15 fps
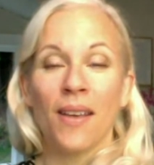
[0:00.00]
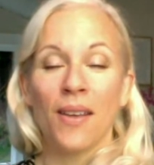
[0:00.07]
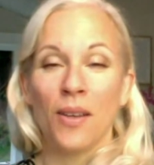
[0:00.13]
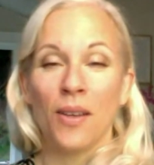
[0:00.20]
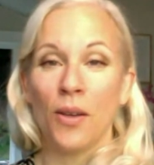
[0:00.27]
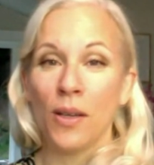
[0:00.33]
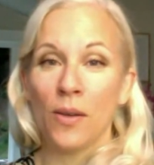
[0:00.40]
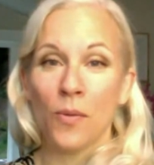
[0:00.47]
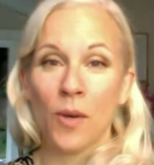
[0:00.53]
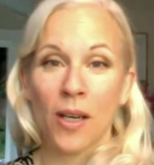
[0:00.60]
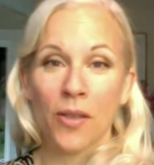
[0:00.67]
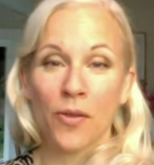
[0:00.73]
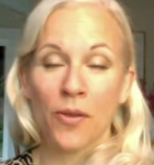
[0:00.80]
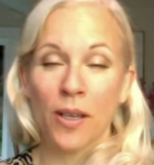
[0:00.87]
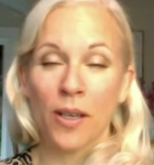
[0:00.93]
you didn't want
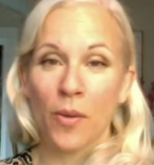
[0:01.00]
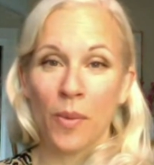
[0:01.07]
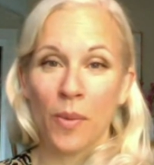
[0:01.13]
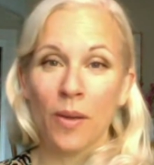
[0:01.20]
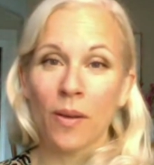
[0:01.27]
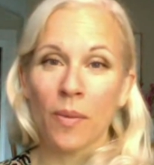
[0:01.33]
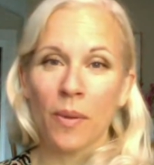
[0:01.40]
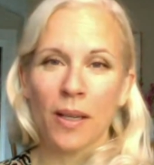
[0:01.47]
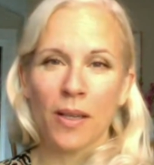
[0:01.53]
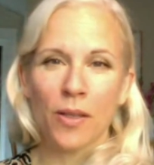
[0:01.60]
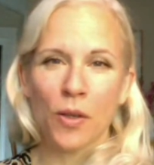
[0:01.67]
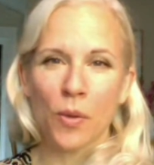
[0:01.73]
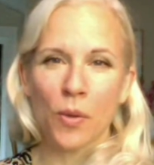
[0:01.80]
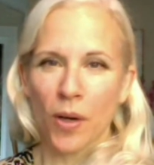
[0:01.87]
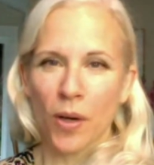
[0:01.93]
to drink your milk because
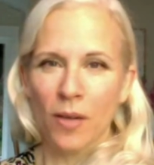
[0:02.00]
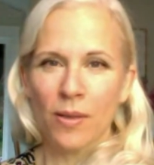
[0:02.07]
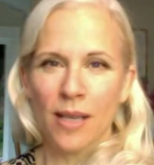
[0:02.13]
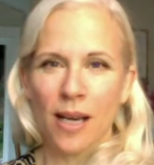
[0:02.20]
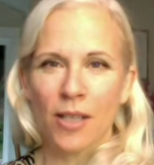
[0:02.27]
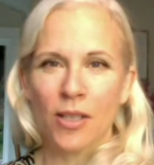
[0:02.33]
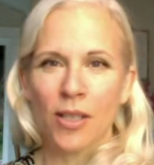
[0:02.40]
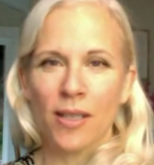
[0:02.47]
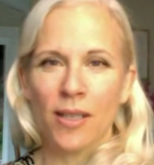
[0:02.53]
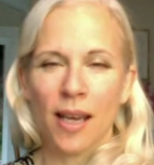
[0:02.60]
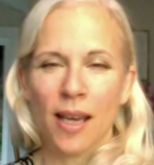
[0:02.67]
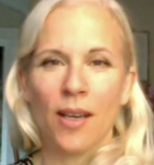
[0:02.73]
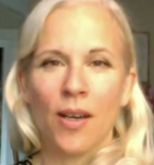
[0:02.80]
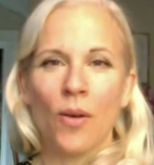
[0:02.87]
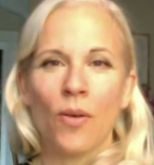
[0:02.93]
your body was actually
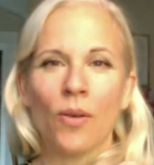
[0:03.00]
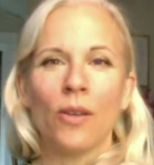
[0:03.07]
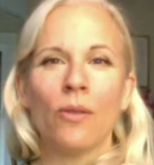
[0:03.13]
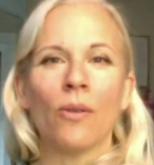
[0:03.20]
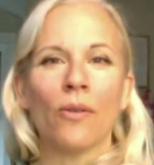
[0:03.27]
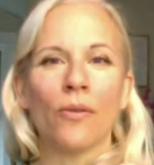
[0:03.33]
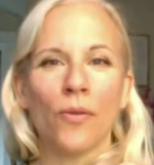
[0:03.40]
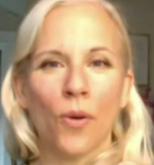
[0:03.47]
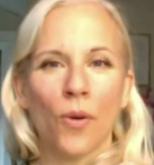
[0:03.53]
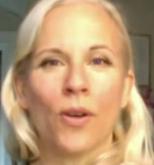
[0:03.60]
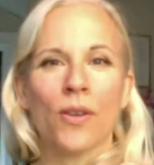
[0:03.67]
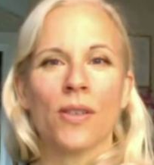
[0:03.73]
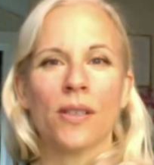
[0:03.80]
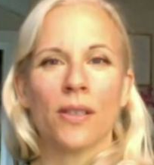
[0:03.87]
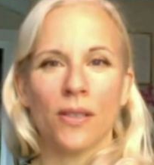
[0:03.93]
saying no, you were
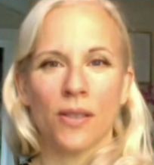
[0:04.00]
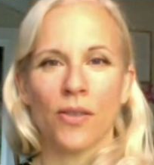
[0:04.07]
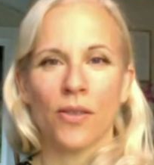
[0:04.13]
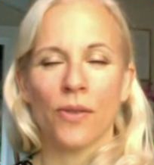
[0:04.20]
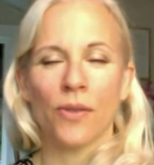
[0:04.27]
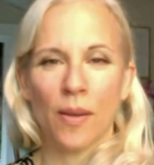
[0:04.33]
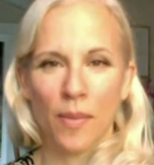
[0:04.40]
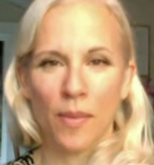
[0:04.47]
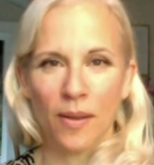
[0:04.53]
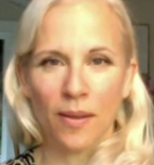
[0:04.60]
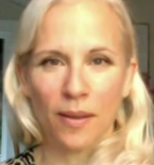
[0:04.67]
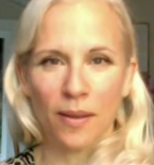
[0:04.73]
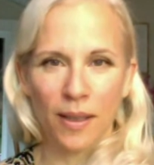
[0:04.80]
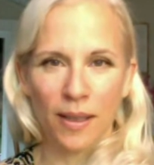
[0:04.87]
forced to drink milk.